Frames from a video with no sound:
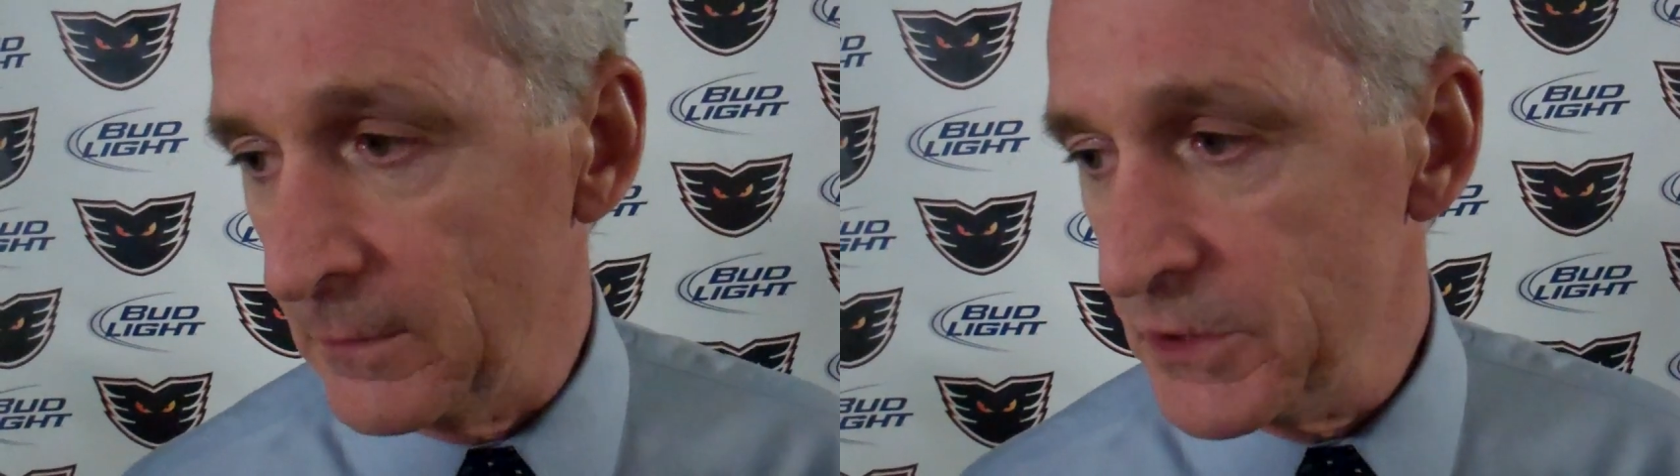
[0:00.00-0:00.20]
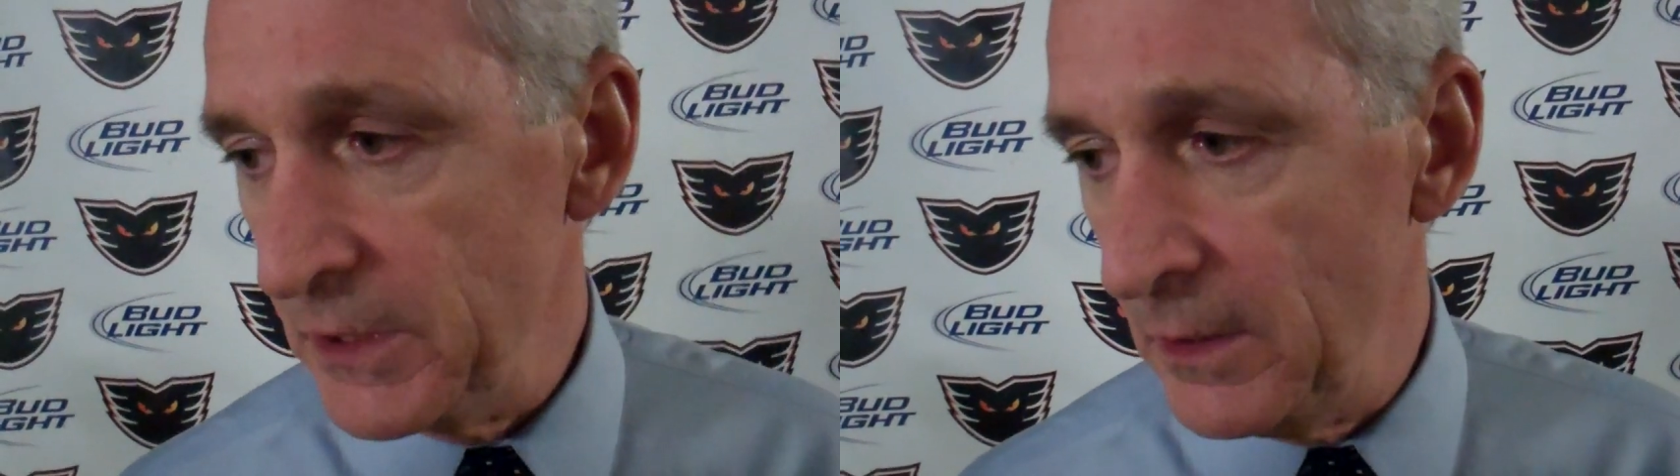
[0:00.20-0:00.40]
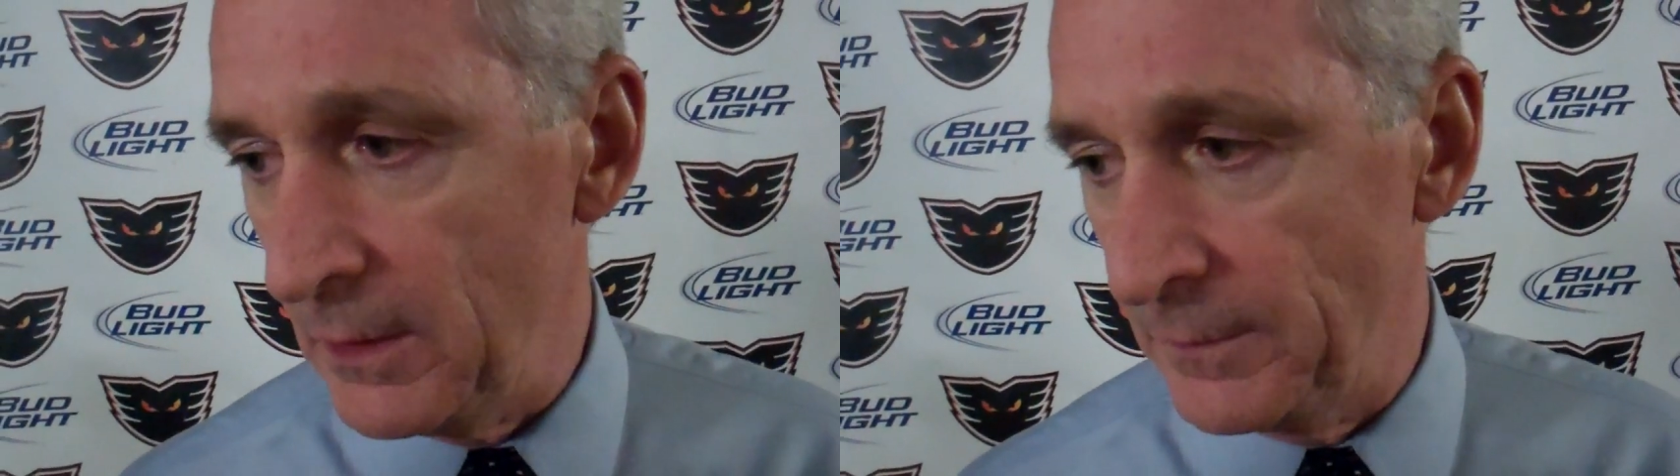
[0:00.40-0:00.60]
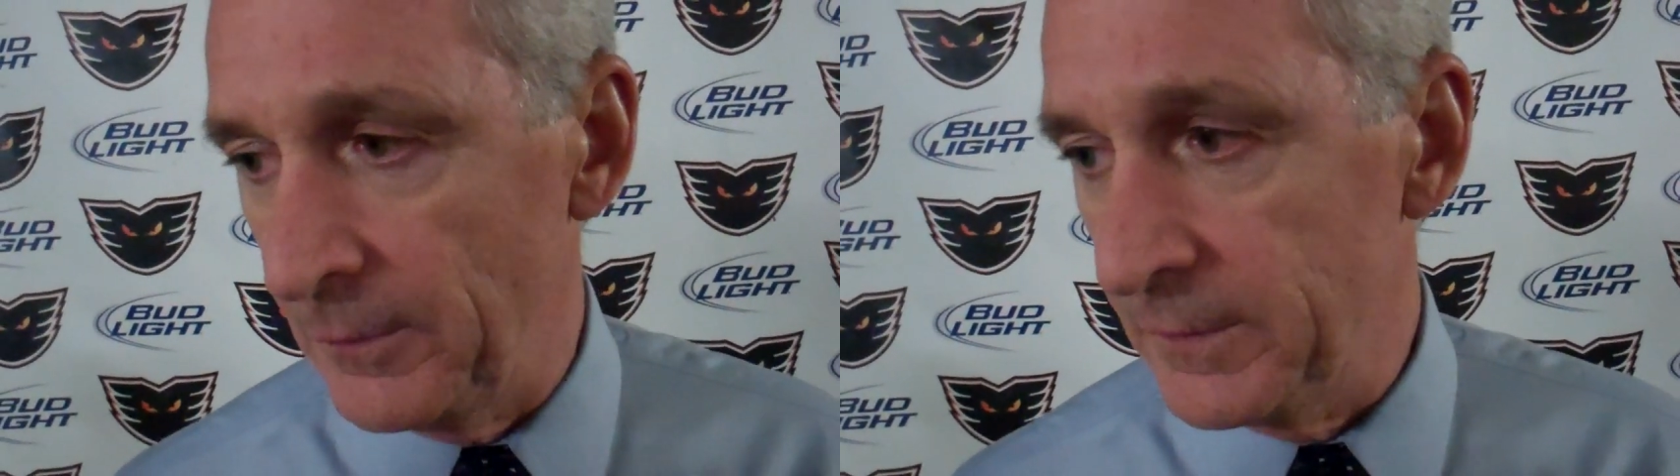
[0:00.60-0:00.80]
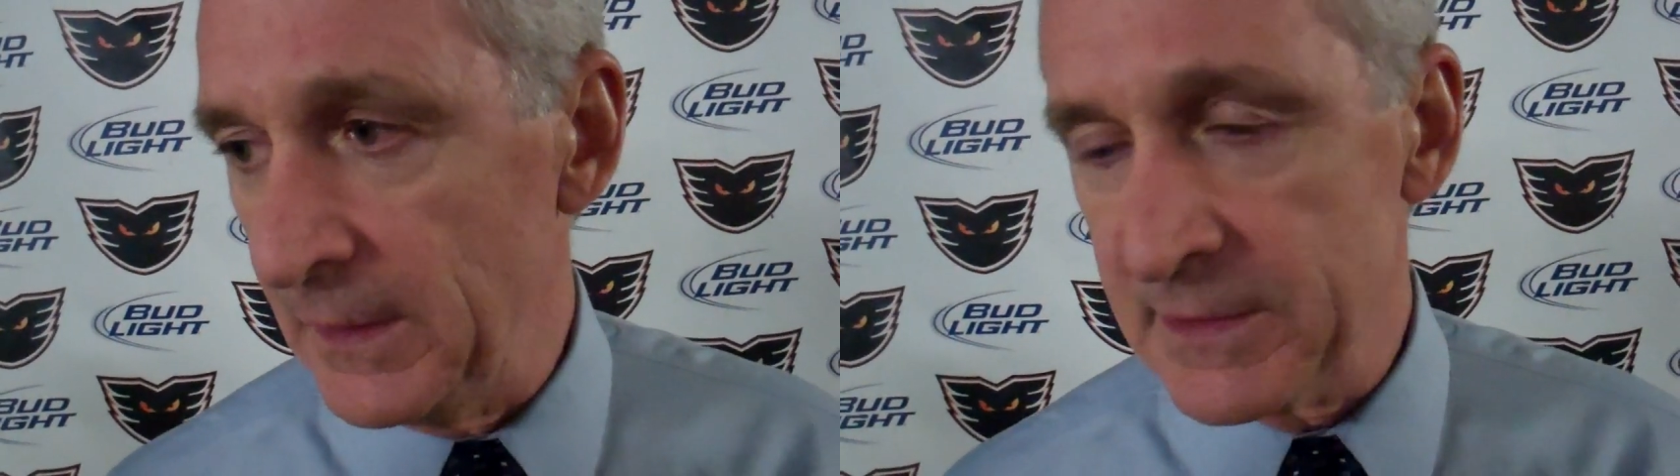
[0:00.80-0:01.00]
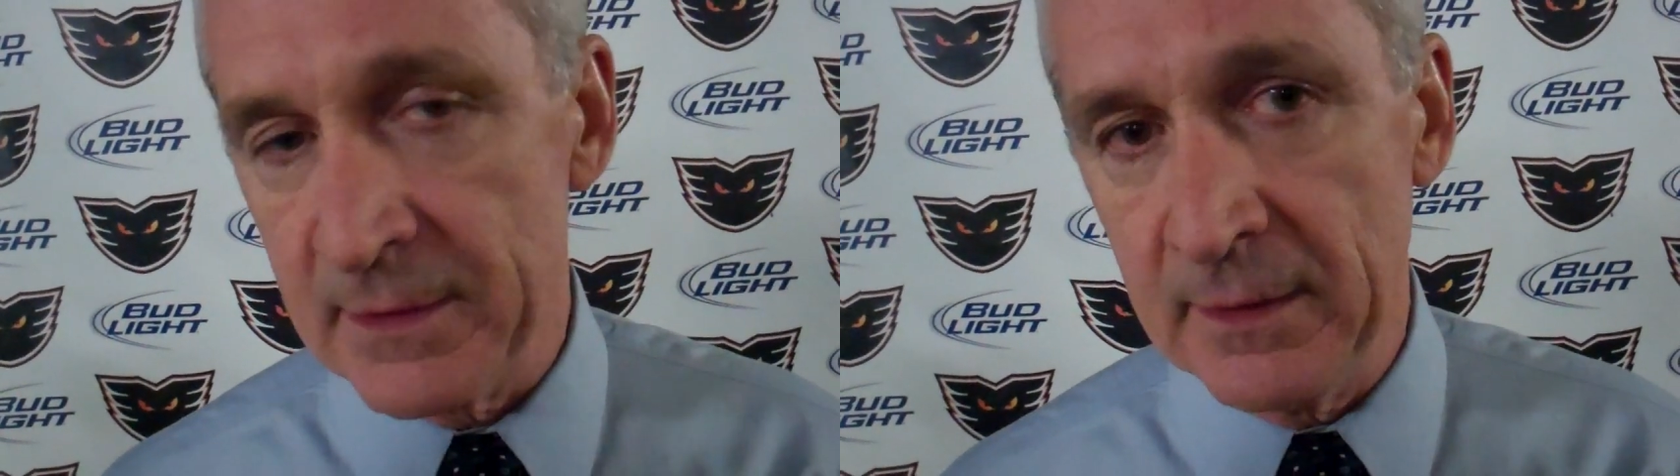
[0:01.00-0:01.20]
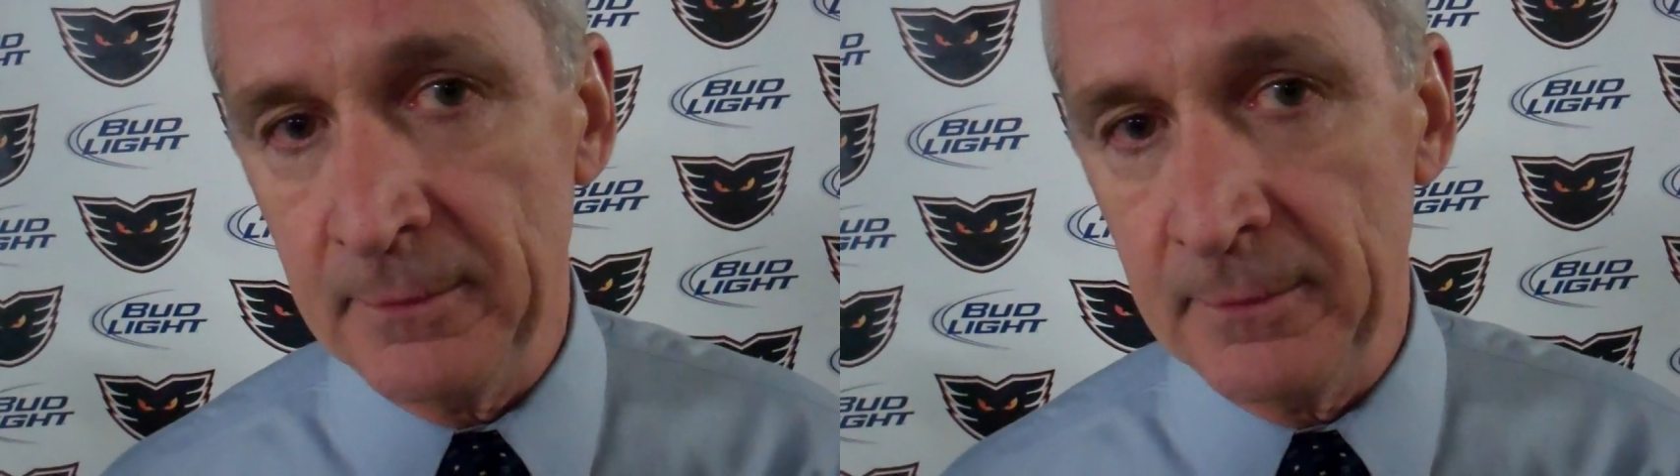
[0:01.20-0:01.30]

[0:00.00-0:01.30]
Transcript: energy and their intensity,